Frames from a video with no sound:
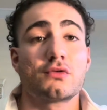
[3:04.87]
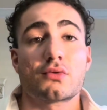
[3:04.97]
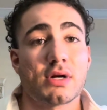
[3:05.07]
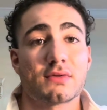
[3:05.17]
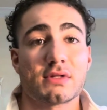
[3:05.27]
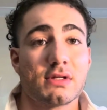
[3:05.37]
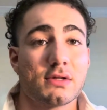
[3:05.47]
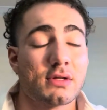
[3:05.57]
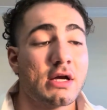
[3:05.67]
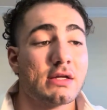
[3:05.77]
to throughout the
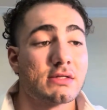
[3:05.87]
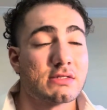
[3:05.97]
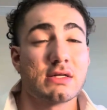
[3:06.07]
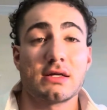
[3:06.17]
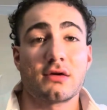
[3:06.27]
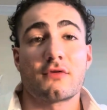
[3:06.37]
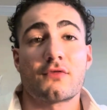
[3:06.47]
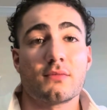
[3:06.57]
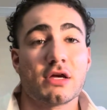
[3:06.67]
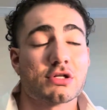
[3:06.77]
year to see any
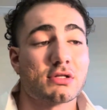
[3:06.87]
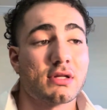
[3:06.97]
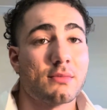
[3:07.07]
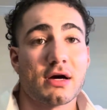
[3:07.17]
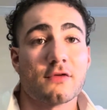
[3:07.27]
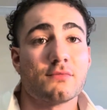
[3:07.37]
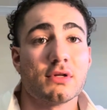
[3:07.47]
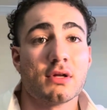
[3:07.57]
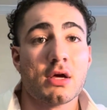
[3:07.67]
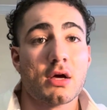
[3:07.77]
information that might have
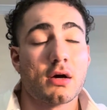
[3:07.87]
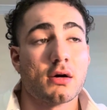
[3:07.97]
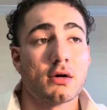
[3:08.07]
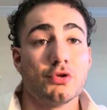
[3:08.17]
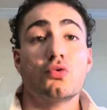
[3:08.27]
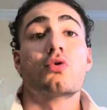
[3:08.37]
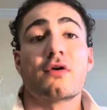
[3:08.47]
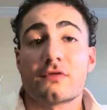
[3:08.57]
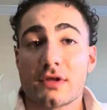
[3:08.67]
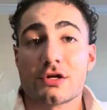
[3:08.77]
been uh, a new
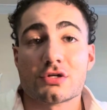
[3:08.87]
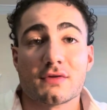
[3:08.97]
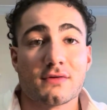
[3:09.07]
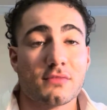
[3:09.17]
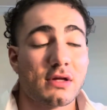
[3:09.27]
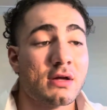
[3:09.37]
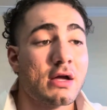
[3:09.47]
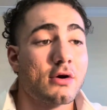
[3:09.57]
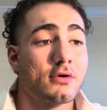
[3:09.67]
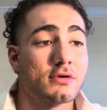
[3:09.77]
revelation to me
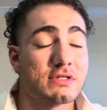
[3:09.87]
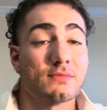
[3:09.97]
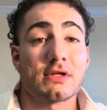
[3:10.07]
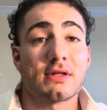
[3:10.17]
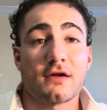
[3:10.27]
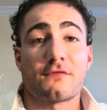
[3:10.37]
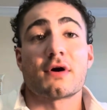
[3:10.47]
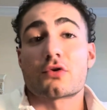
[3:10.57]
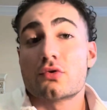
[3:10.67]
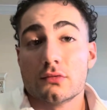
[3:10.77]
or something that I
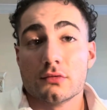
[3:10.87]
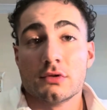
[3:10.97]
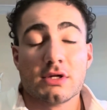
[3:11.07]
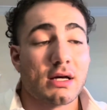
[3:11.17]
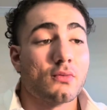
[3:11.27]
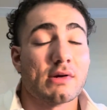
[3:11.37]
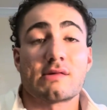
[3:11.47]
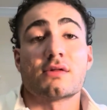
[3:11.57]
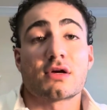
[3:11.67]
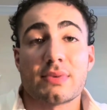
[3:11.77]
found cool and
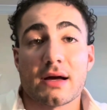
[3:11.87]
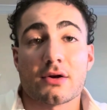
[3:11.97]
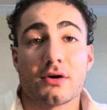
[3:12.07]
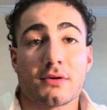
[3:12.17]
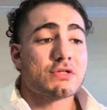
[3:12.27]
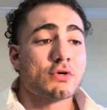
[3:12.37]
wanted to look back on.